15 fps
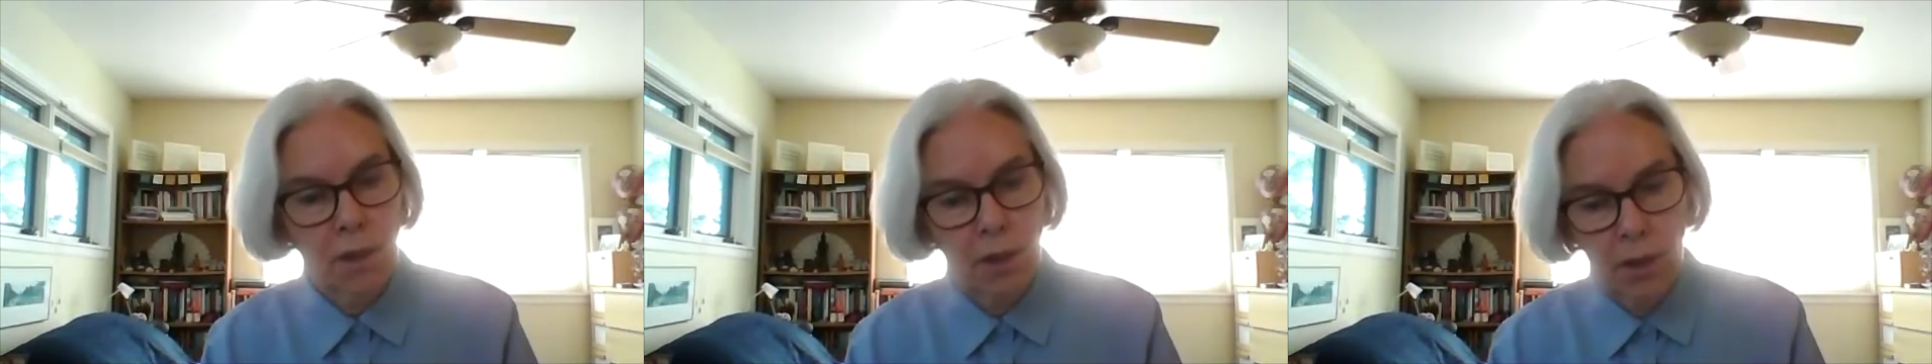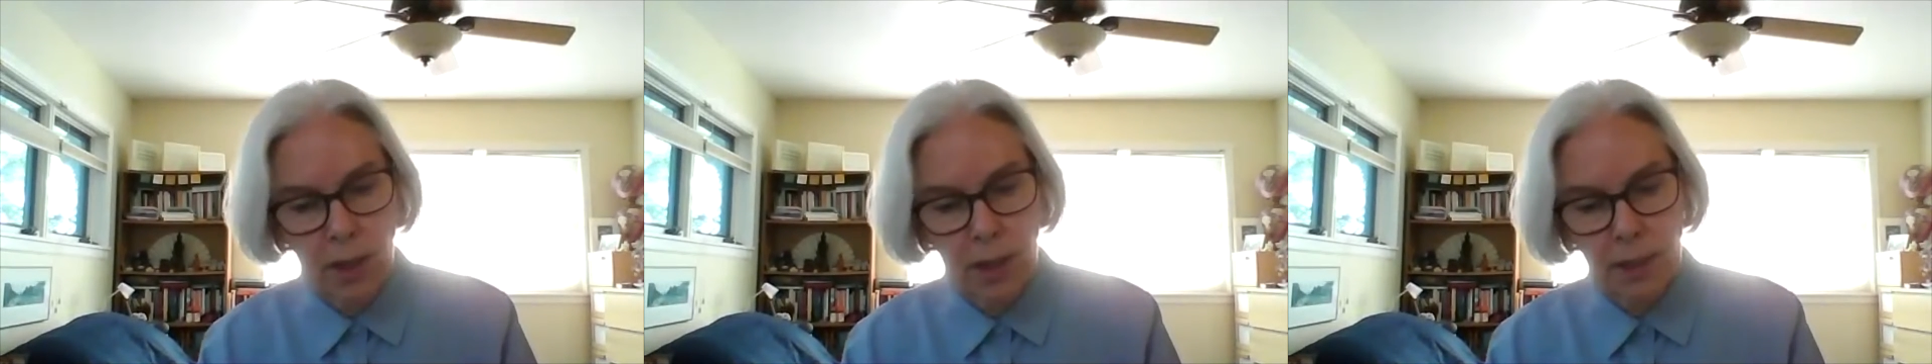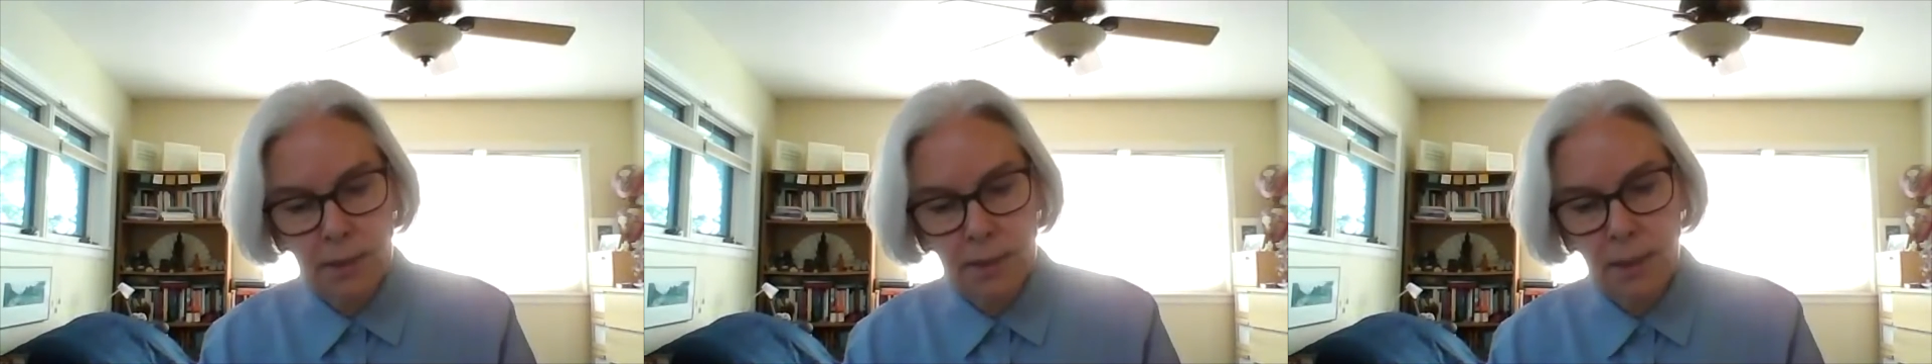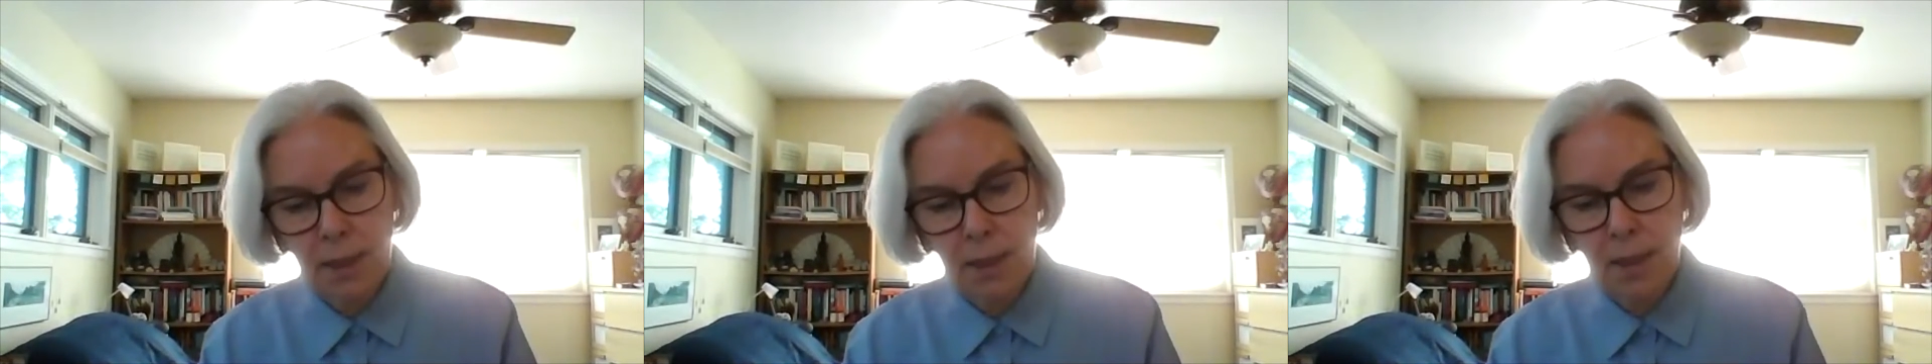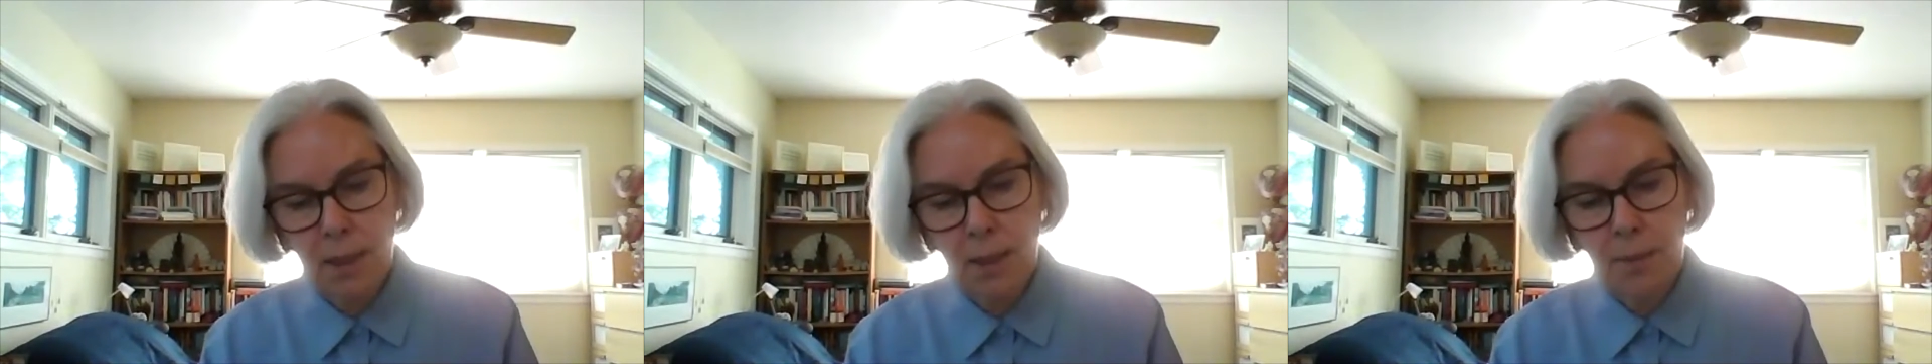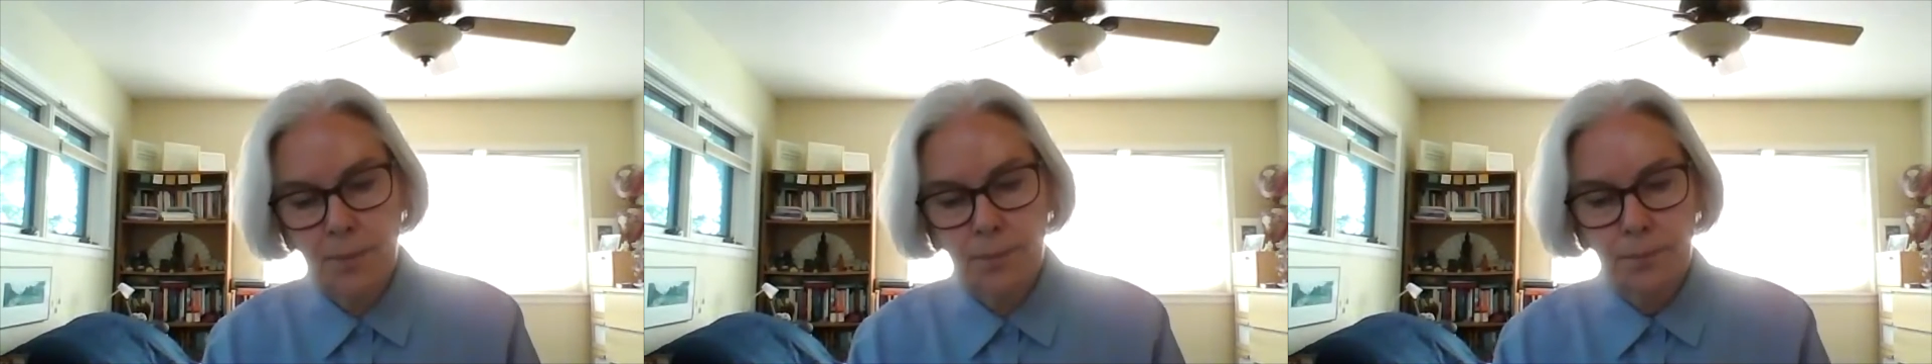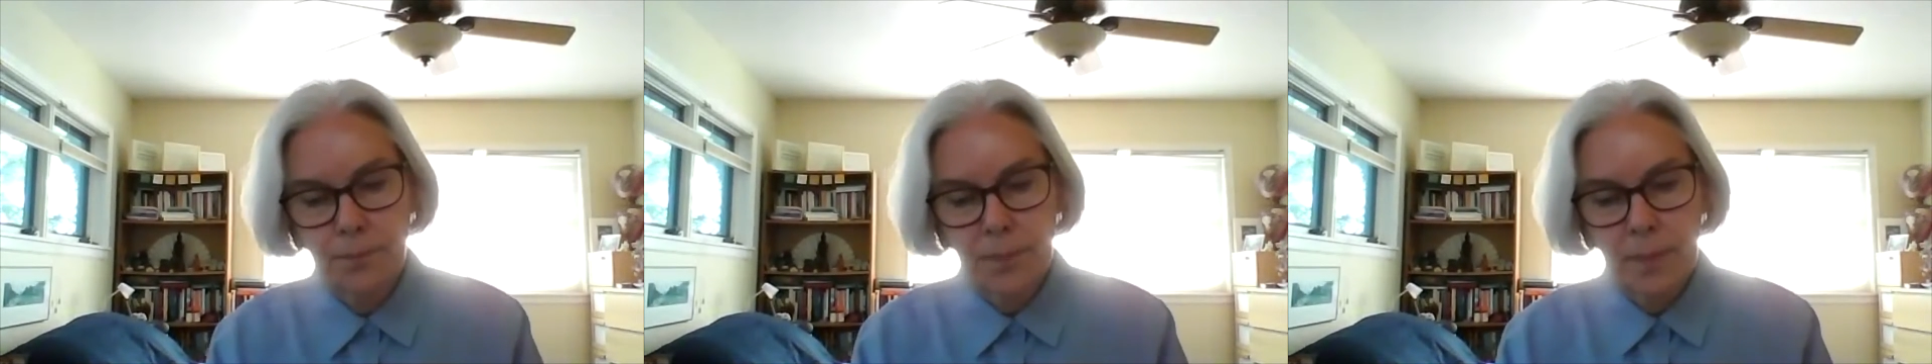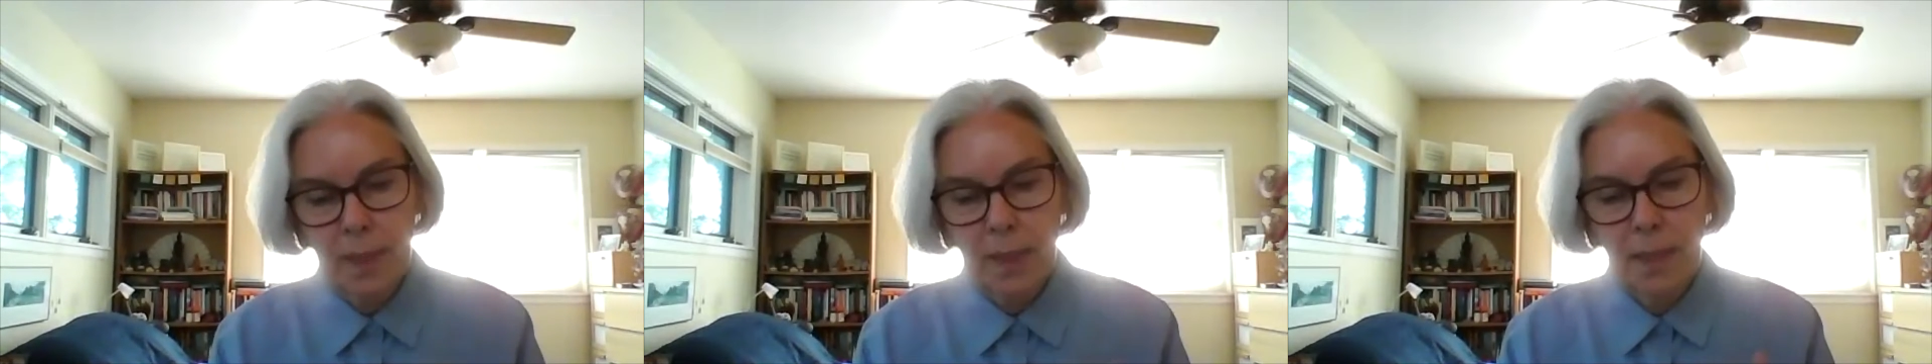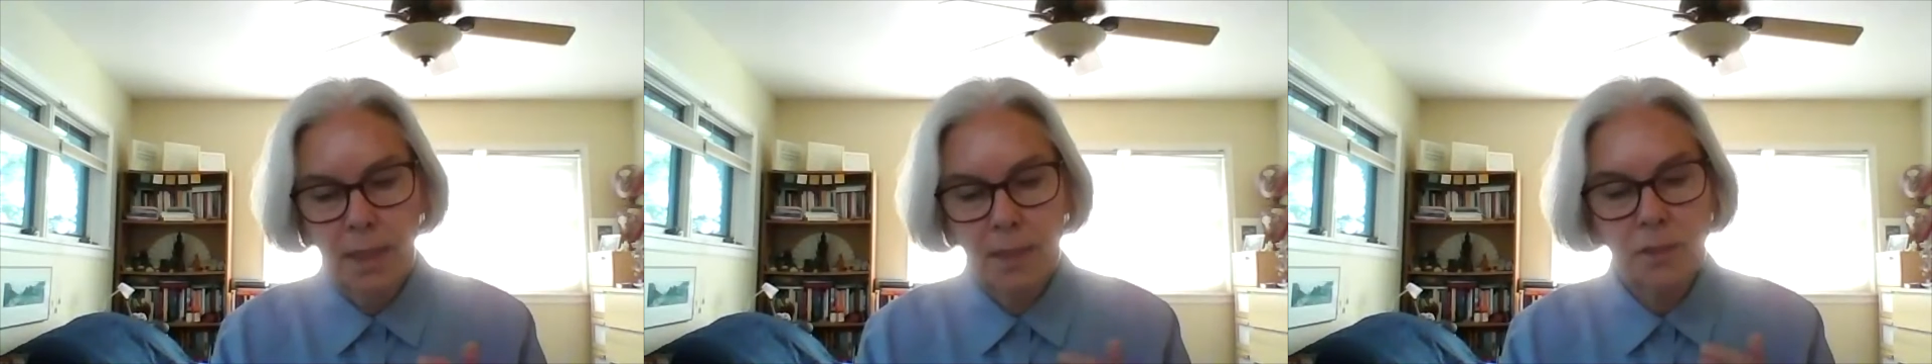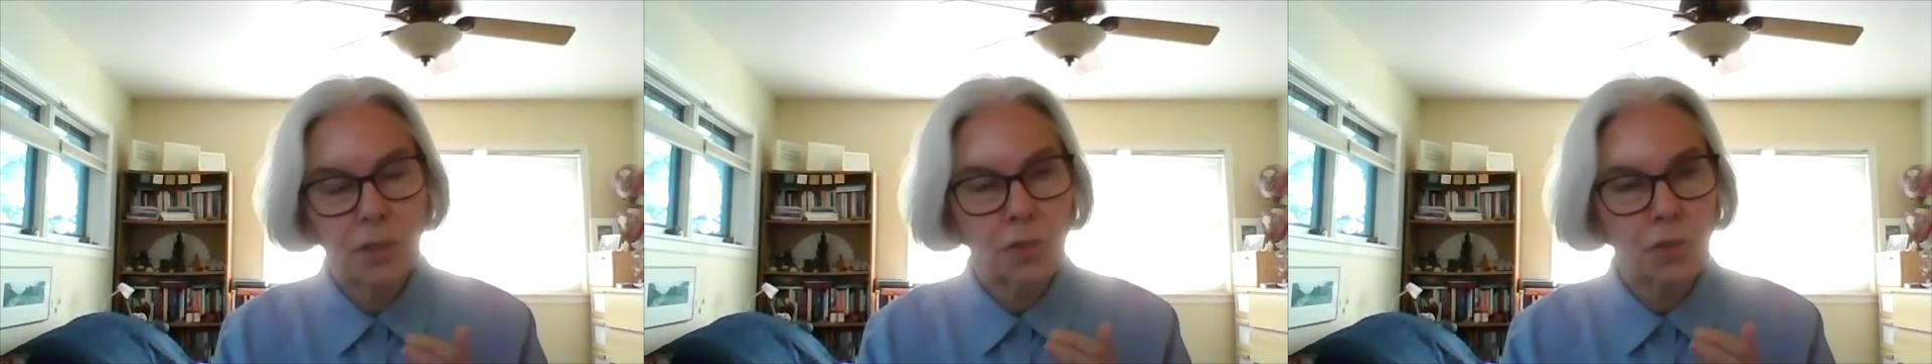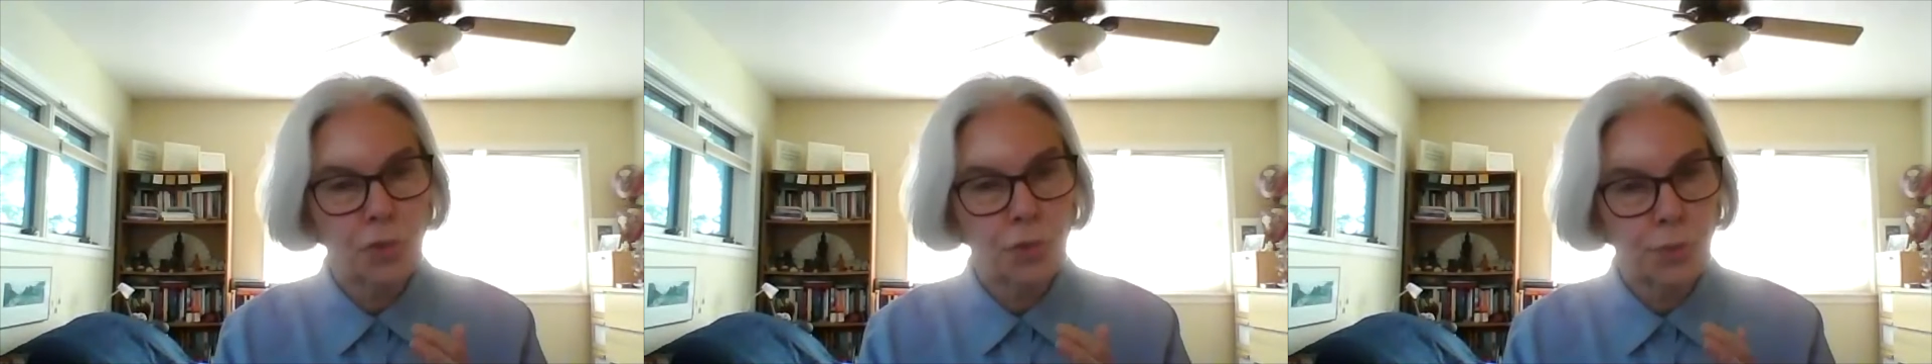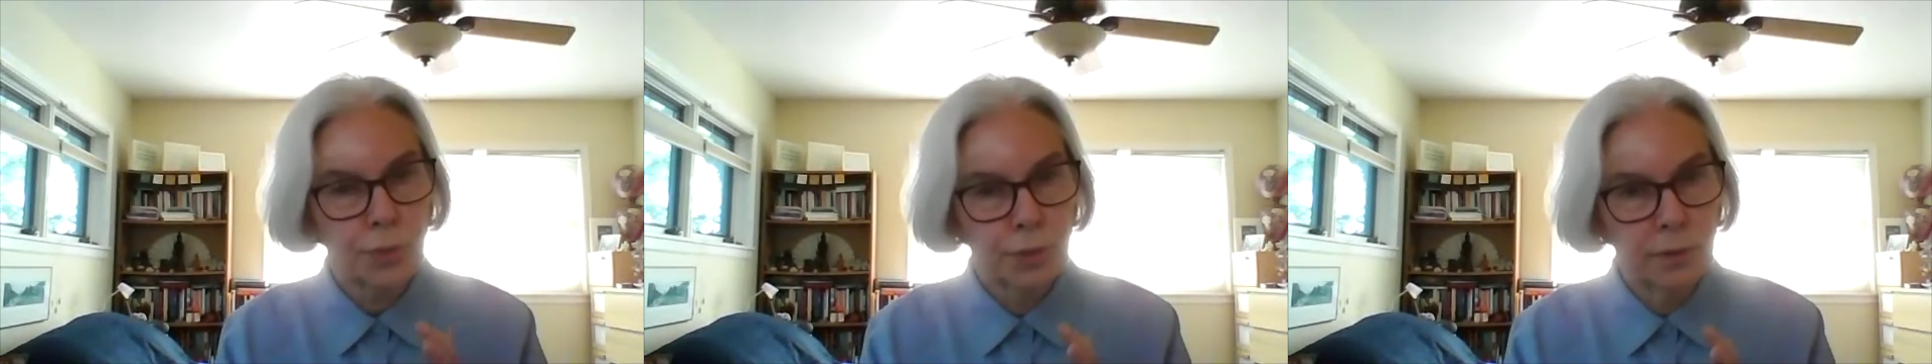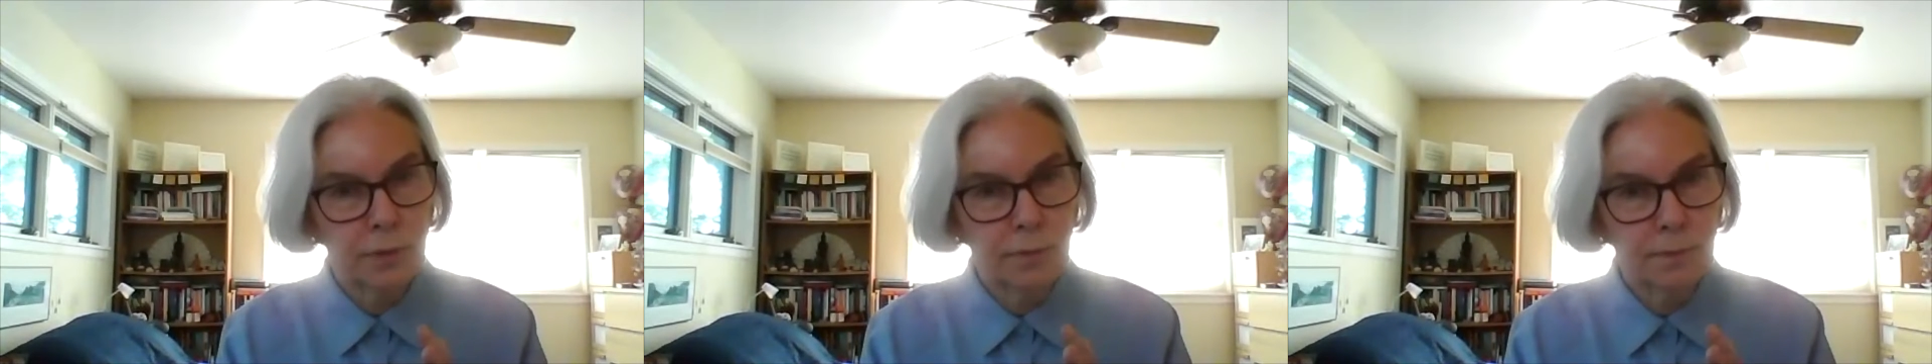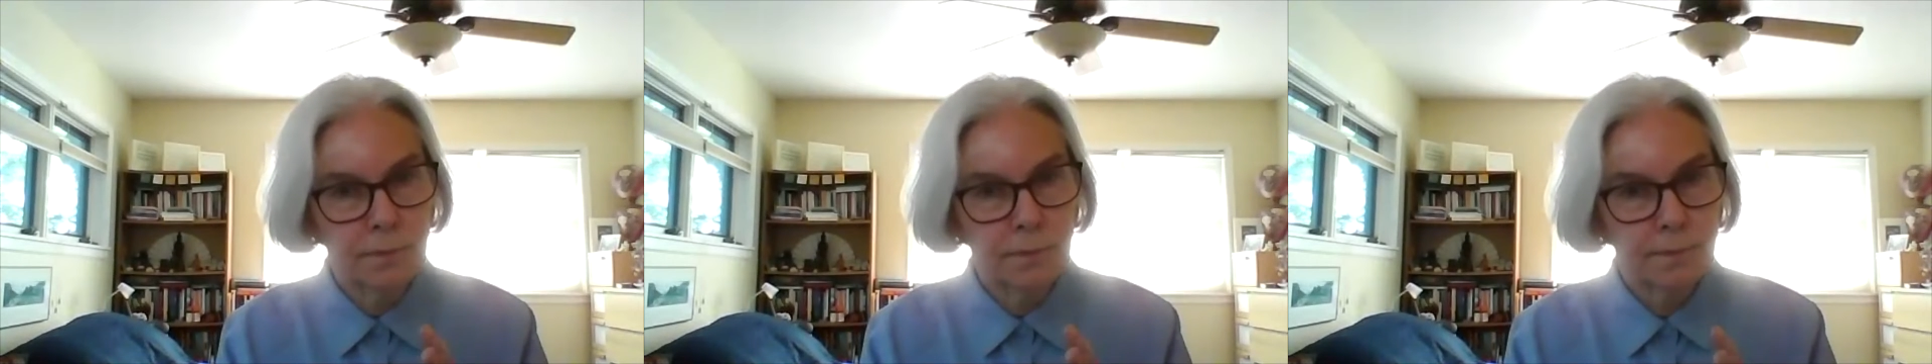are, is it true?